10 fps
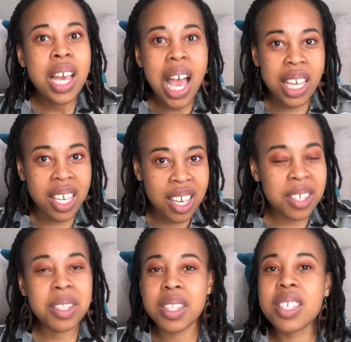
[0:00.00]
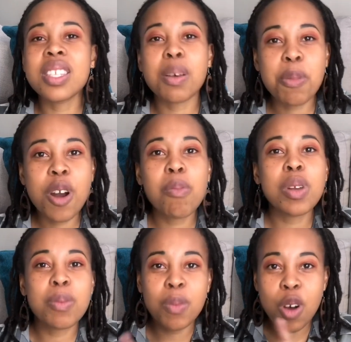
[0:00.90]
Again, this is a
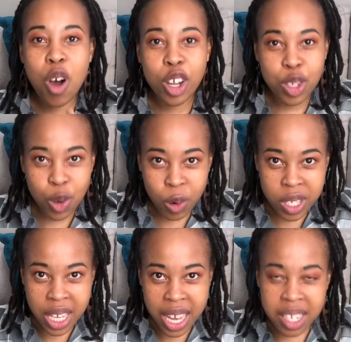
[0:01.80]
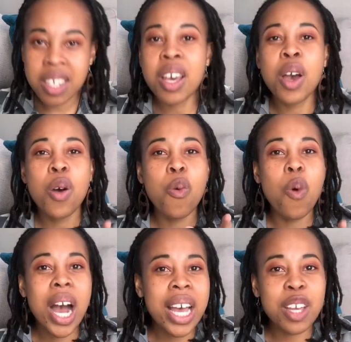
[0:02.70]
problem on your side.
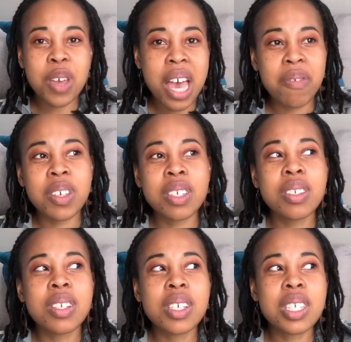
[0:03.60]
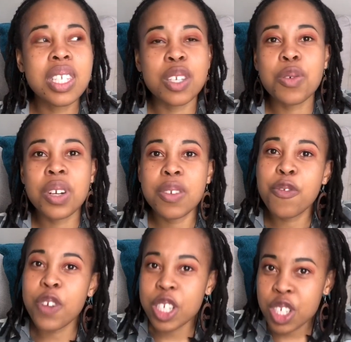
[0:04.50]
Why are you having secret
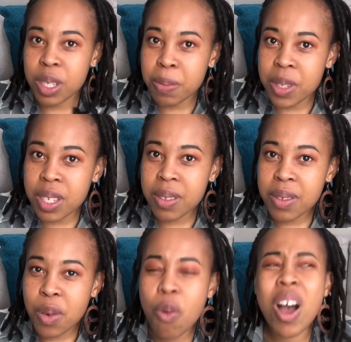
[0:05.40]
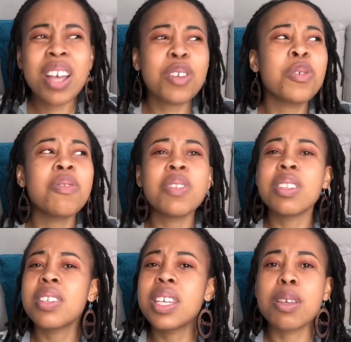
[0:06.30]
friendships? Why are you
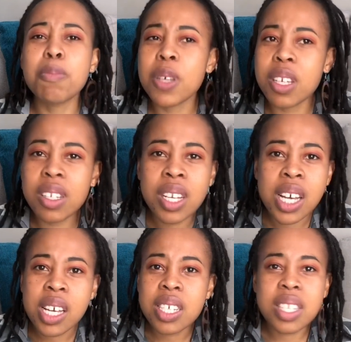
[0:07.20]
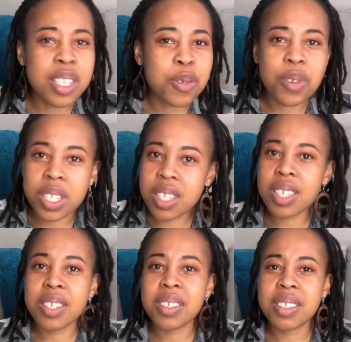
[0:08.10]
even keeping
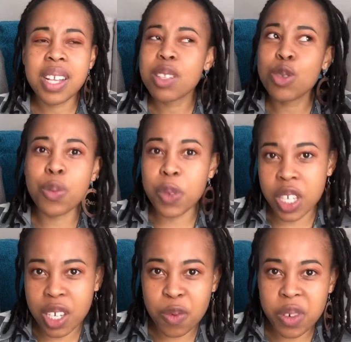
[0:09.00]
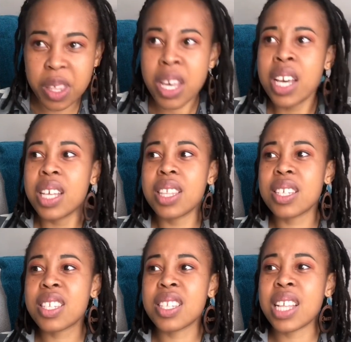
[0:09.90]
secrets to begin with?
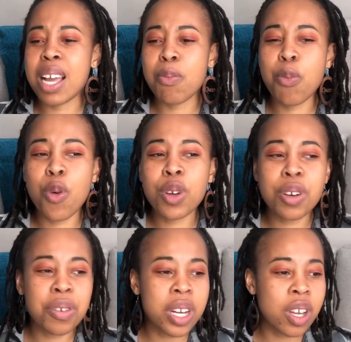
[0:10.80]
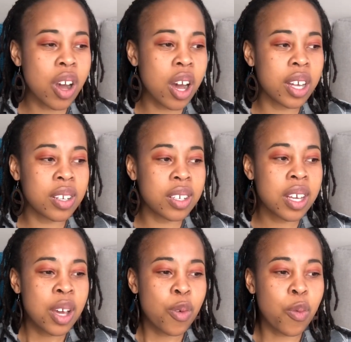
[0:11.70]
This is like bordering on
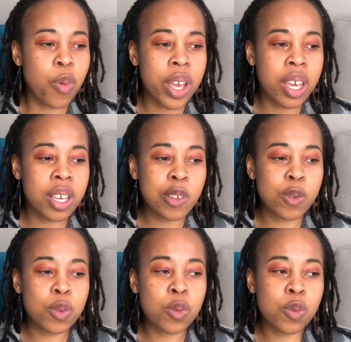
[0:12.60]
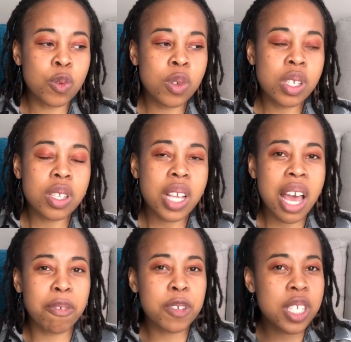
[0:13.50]
where you
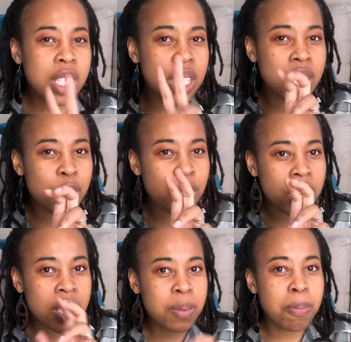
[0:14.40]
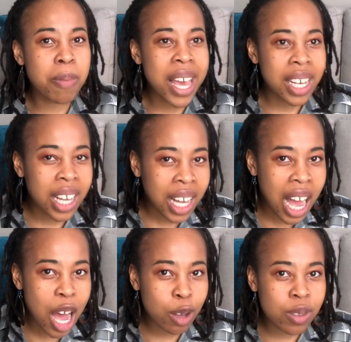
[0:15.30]
have secret bank
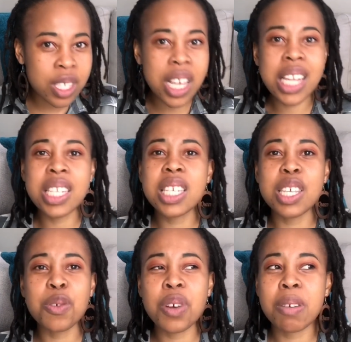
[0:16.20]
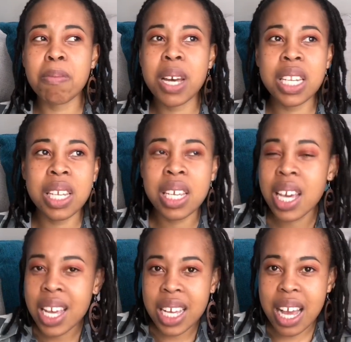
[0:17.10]
accounts and secret money
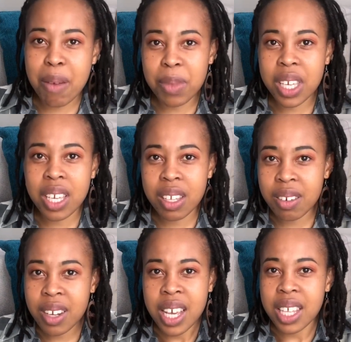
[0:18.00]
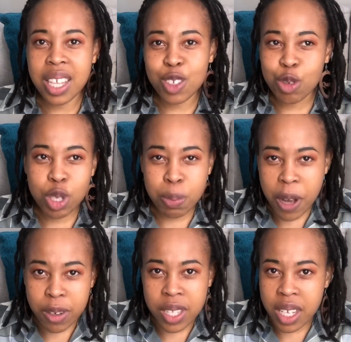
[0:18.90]
coming in that your
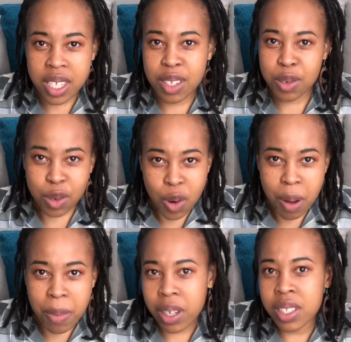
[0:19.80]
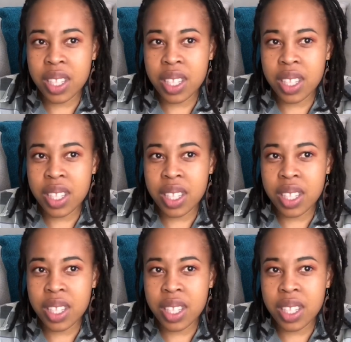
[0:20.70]
spouse doesn't know about.